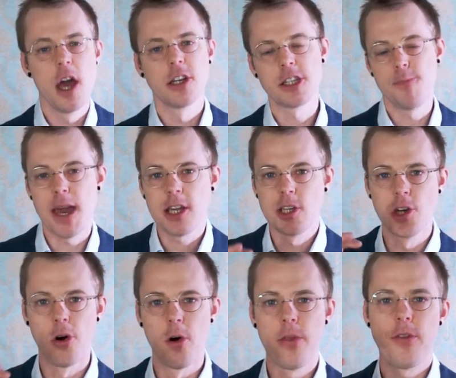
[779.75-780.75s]
Just make
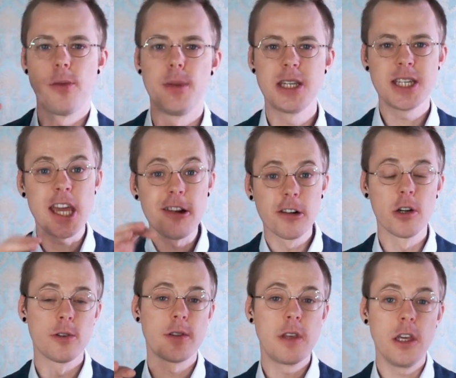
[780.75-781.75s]
sure that the
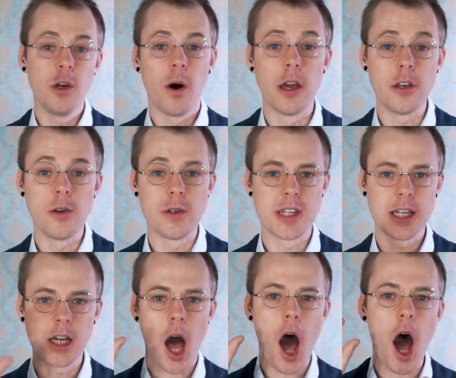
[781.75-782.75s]
materials that you are
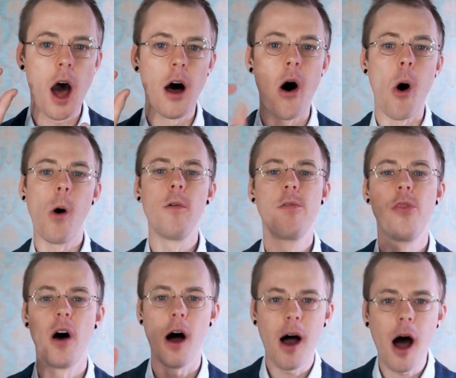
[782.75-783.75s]
using are of
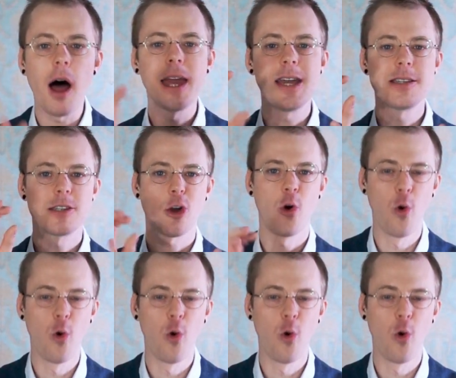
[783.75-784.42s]
the highest